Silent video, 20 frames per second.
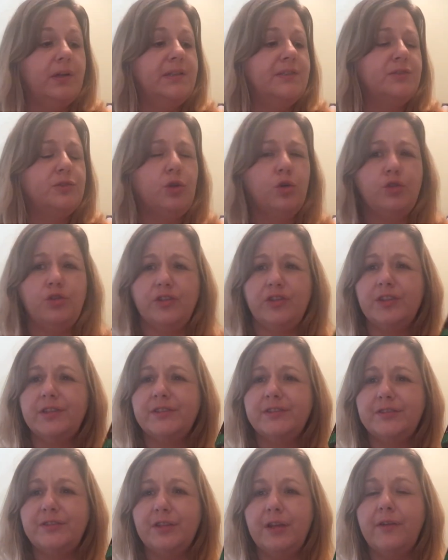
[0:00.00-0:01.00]
It's gorgeous.
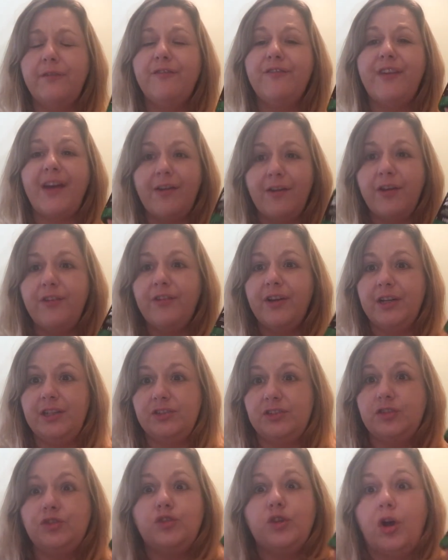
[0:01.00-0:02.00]
It's very, very
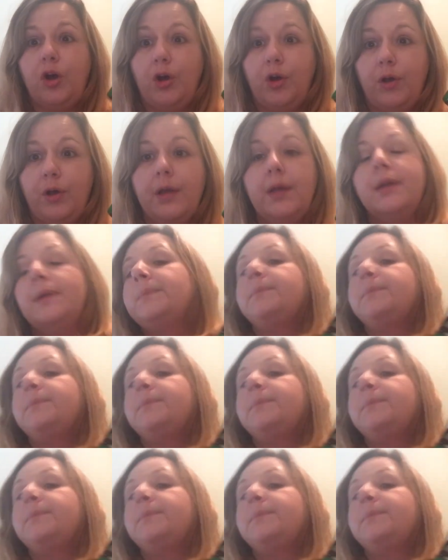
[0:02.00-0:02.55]
strong.